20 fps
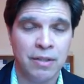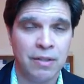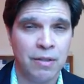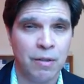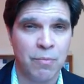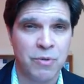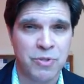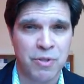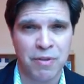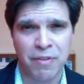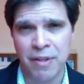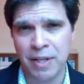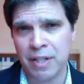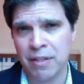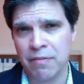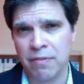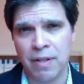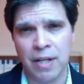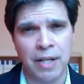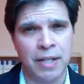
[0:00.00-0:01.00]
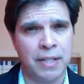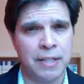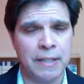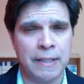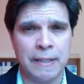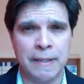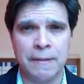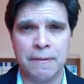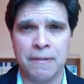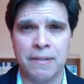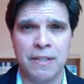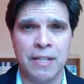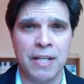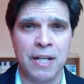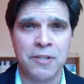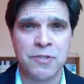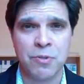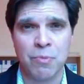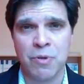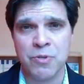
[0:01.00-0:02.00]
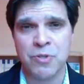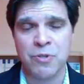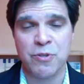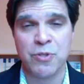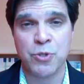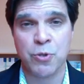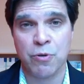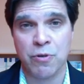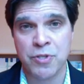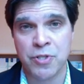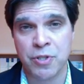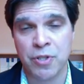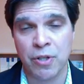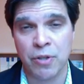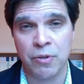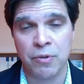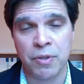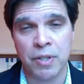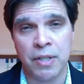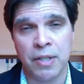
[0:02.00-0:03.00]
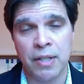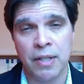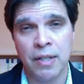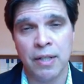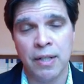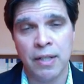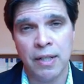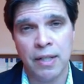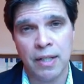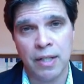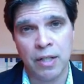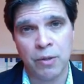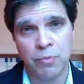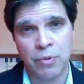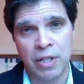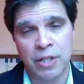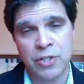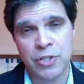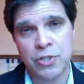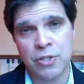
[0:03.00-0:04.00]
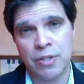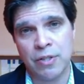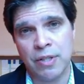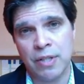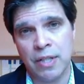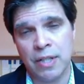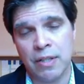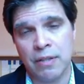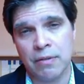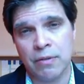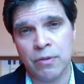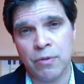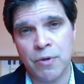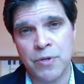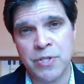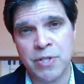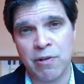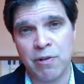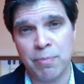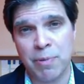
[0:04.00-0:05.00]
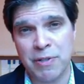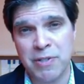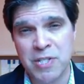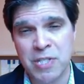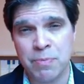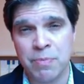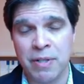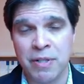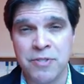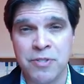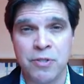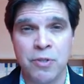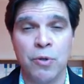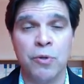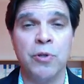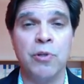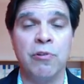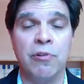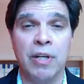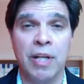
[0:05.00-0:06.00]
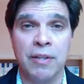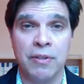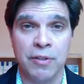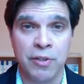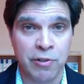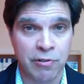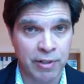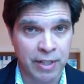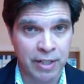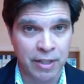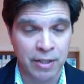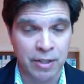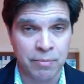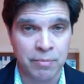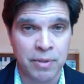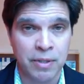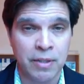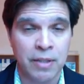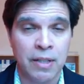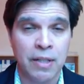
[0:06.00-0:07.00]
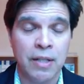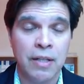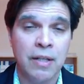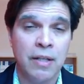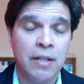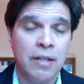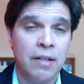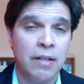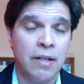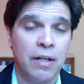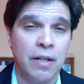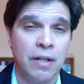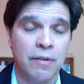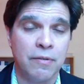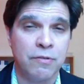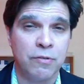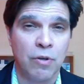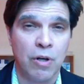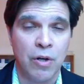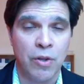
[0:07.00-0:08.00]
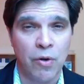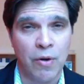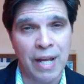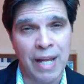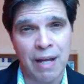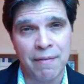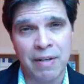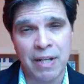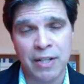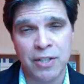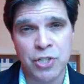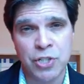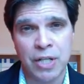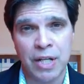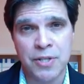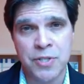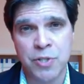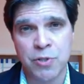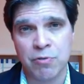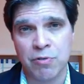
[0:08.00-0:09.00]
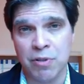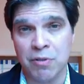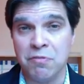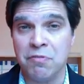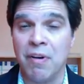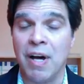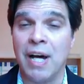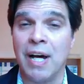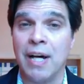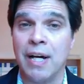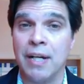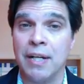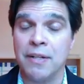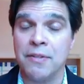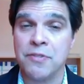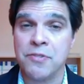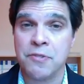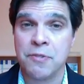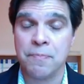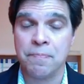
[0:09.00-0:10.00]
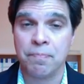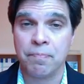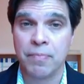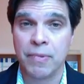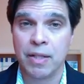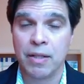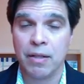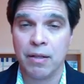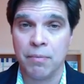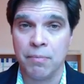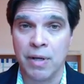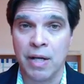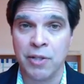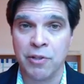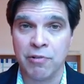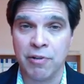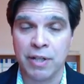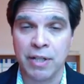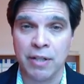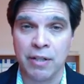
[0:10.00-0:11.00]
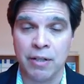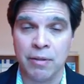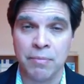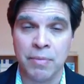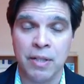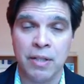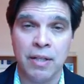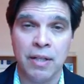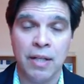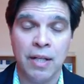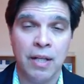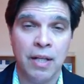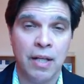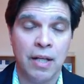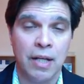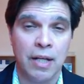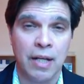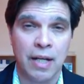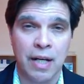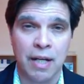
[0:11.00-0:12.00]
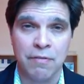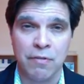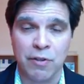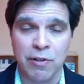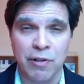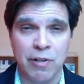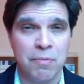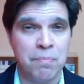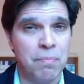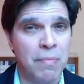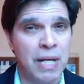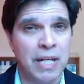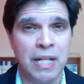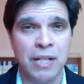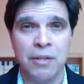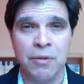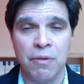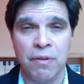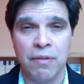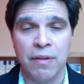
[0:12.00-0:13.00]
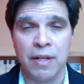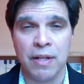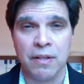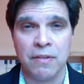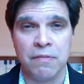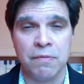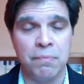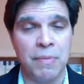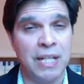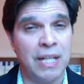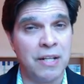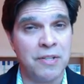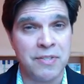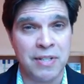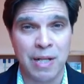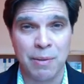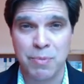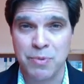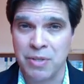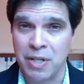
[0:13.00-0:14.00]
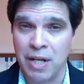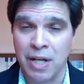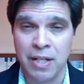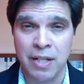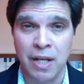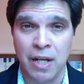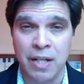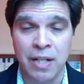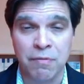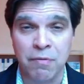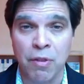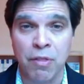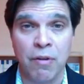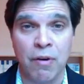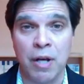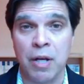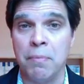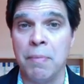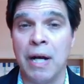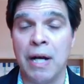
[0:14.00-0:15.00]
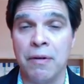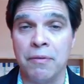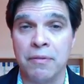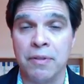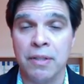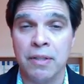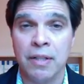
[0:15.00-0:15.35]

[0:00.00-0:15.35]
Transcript: Mostly think of like Linux, almost the source code, in which the Coursera participants co-create the curriculum. So although I haven't had a chance to revise my curriculum, I've learned many new things, many examples I never thought about